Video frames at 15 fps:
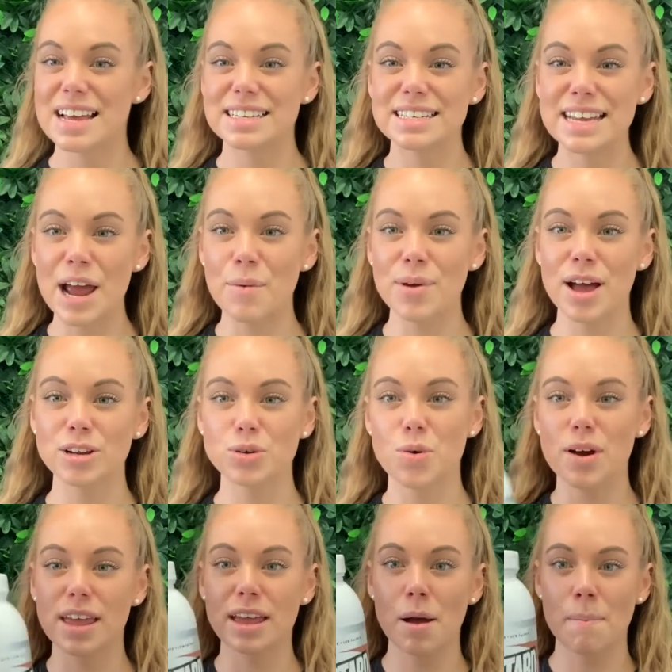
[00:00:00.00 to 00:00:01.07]
Today we are
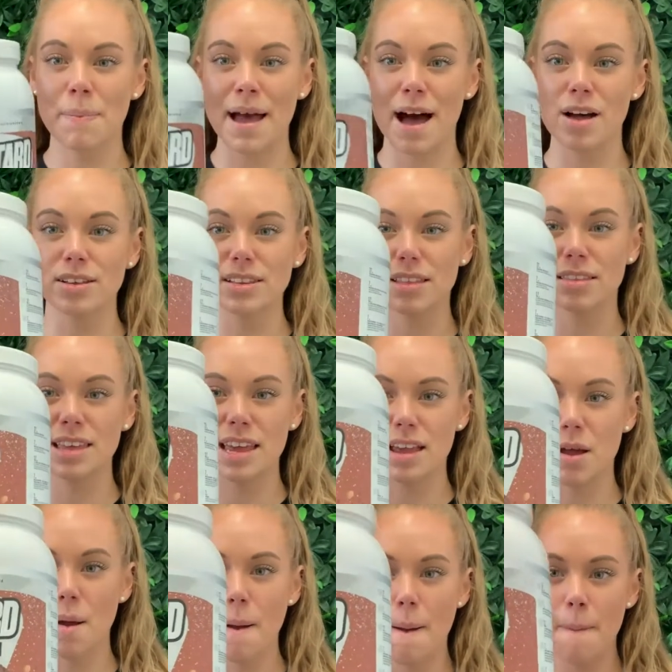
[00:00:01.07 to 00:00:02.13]
talking about
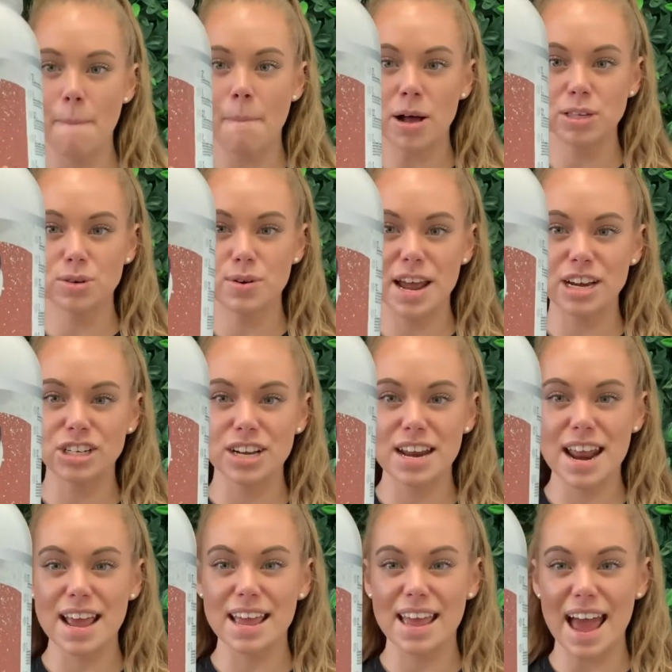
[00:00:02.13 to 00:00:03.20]
the Muscle
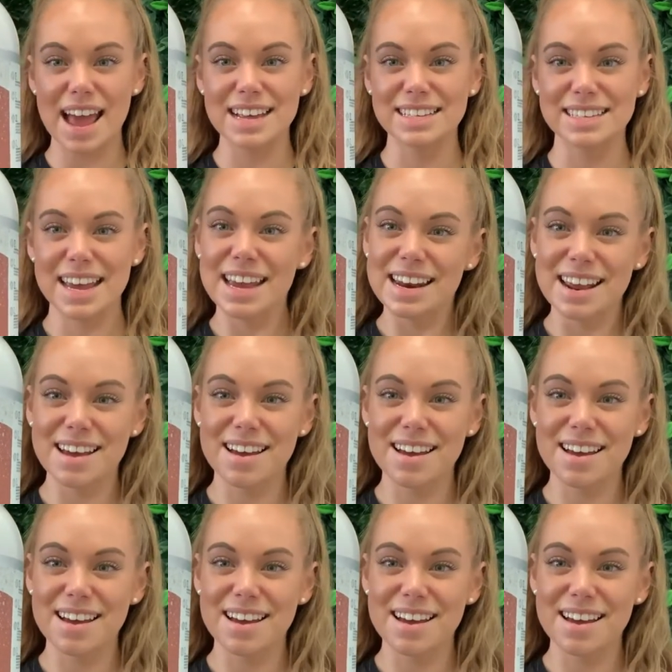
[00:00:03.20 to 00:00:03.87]
Nation Casein